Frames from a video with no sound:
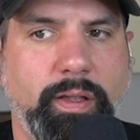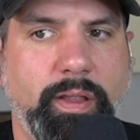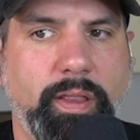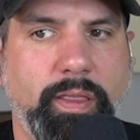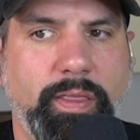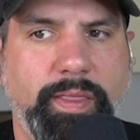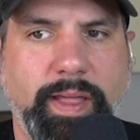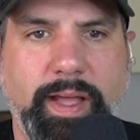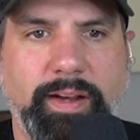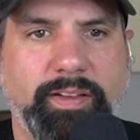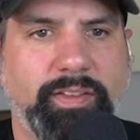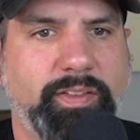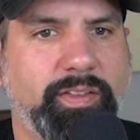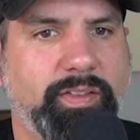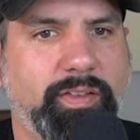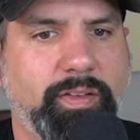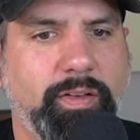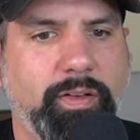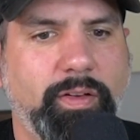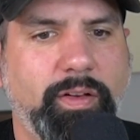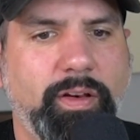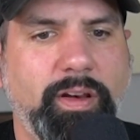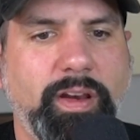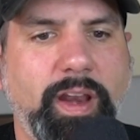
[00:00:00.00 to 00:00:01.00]
that's
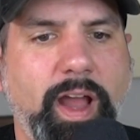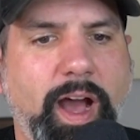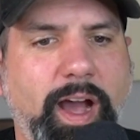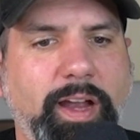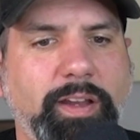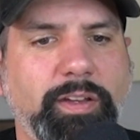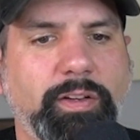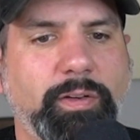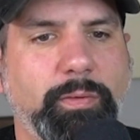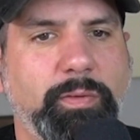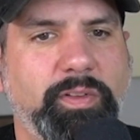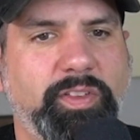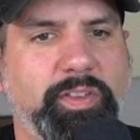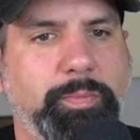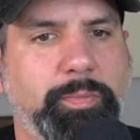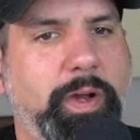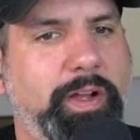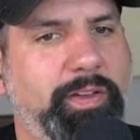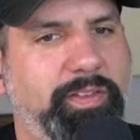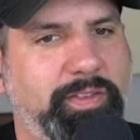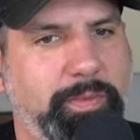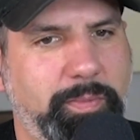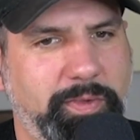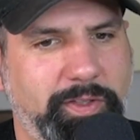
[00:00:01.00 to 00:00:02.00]
not your
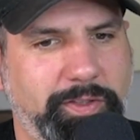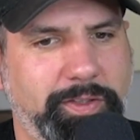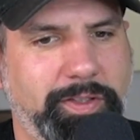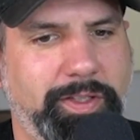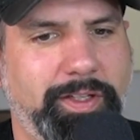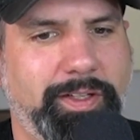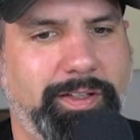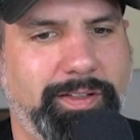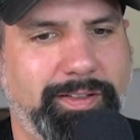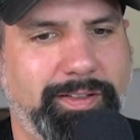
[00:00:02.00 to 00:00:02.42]
responsibility.